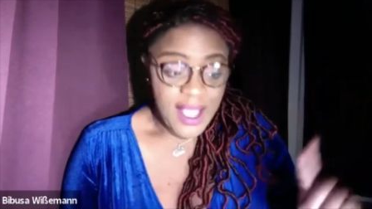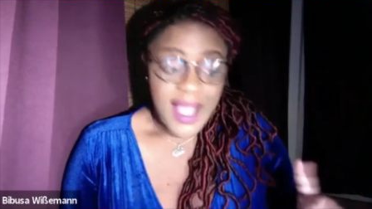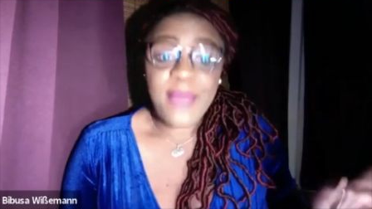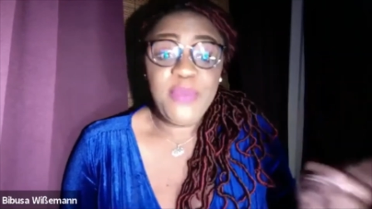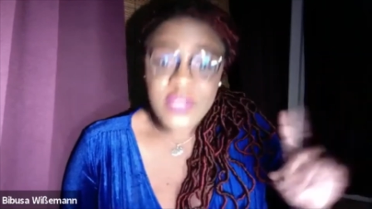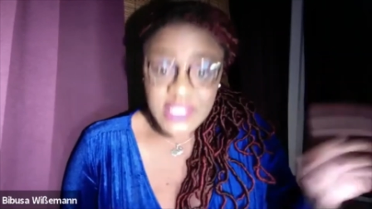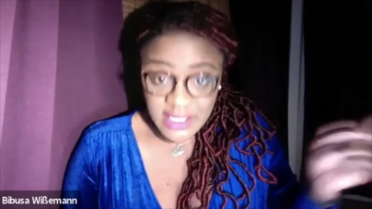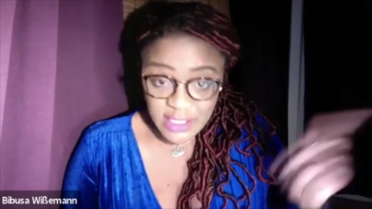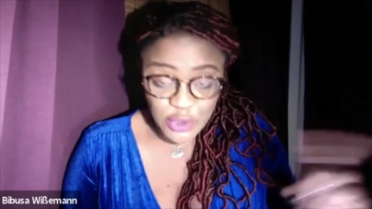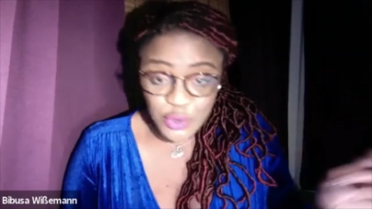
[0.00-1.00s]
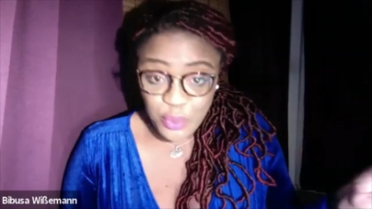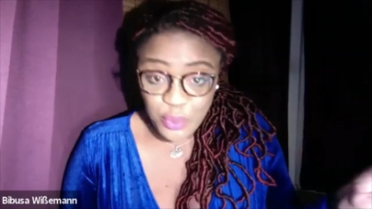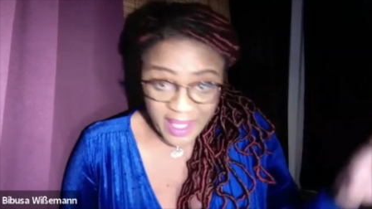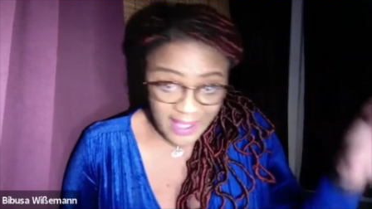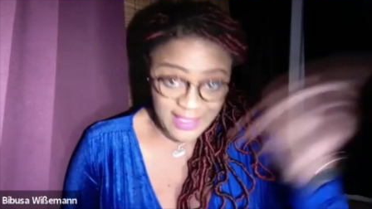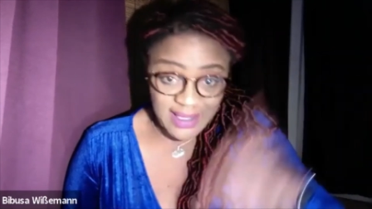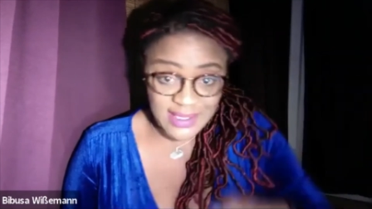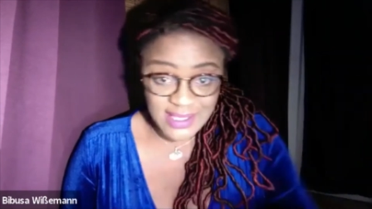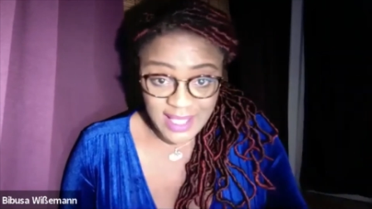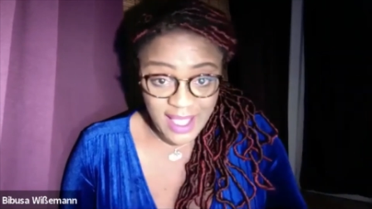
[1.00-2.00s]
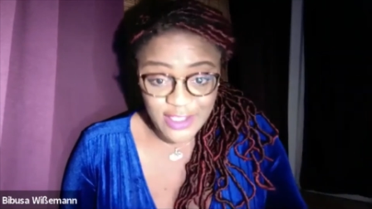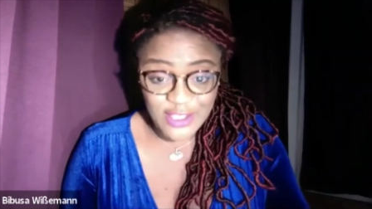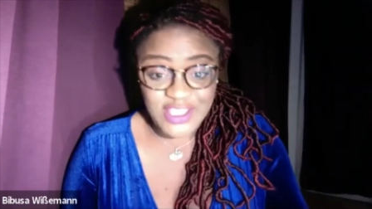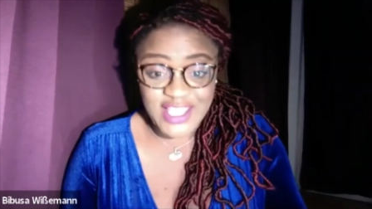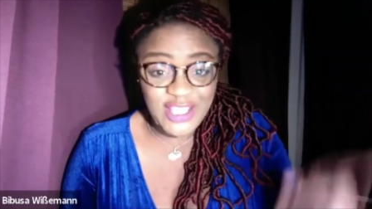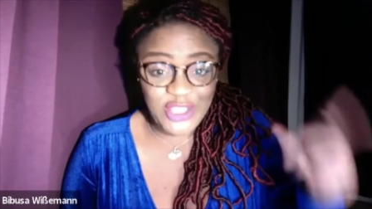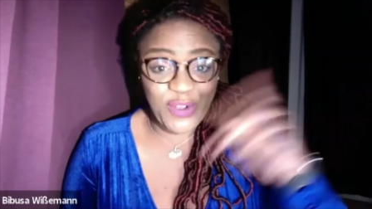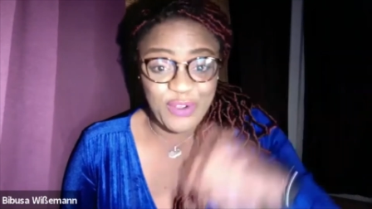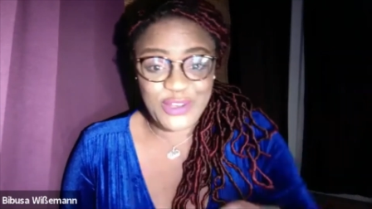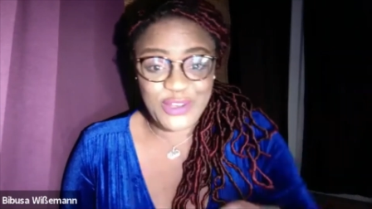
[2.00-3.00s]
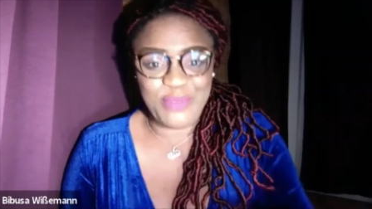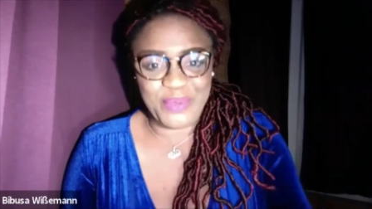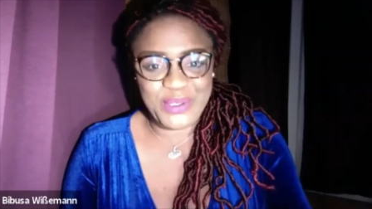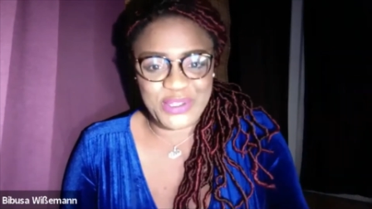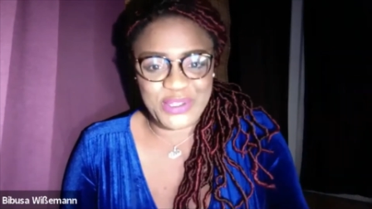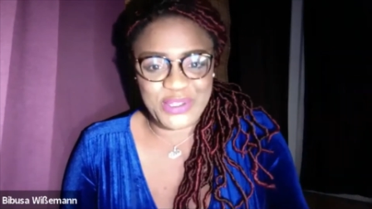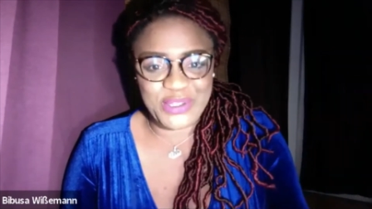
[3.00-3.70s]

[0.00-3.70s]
I'm using it to buy things in the house because that's your contribution."